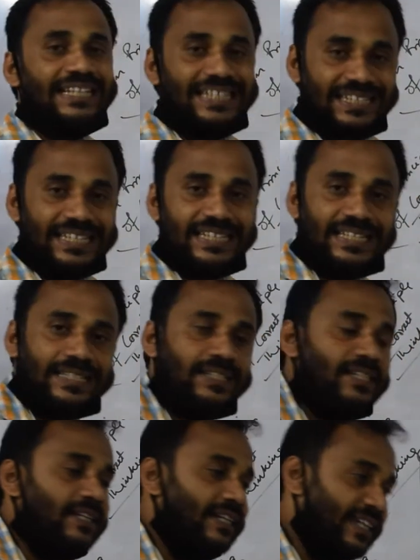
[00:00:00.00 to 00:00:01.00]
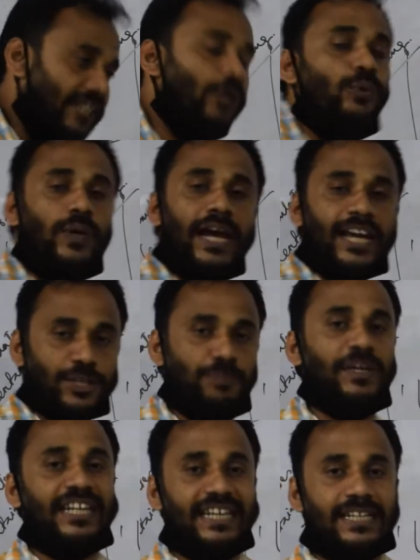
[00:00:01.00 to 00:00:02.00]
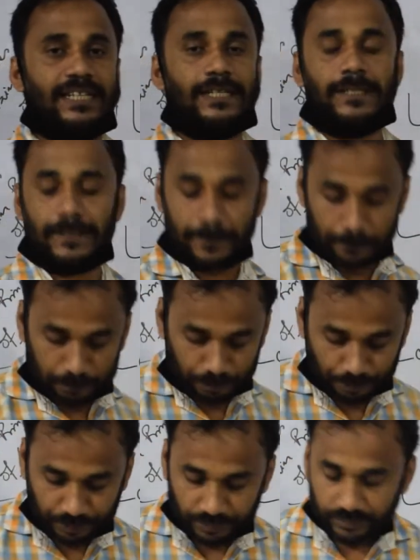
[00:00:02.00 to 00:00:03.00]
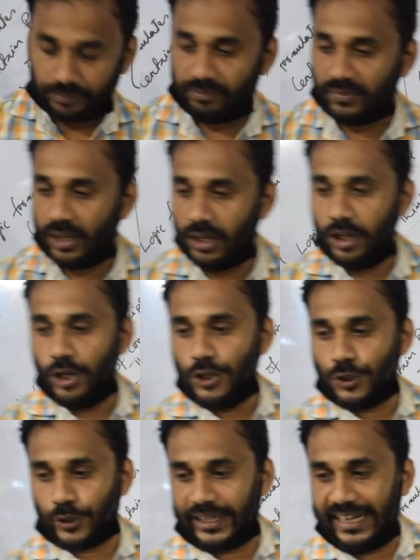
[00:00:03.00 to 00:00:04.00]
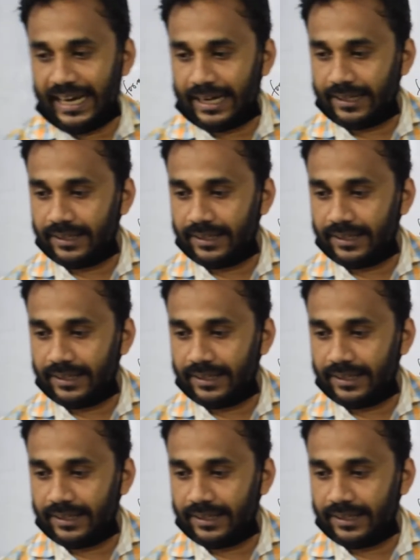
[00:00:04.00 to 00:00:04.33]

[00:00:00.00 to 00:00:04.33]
it is new experience. So here